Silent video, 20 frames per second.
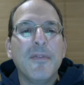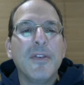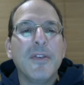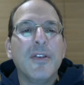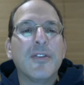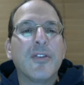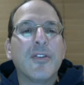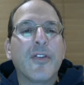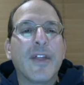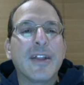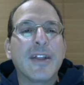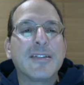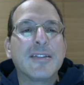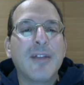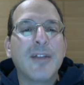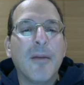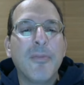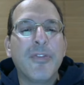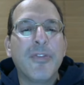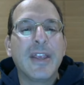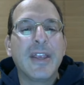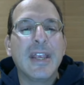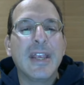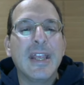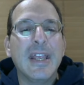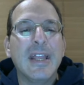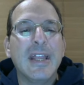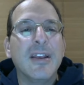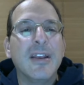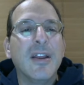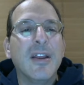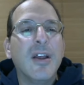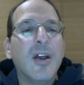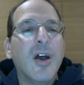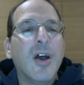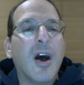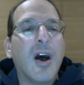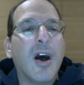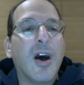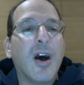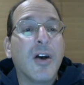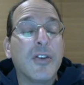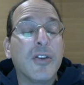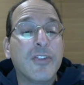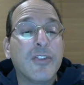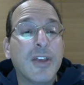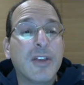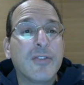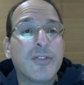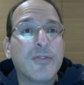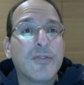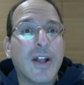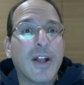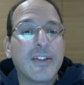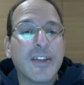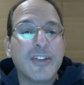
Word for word: So that's something in uh, six flats.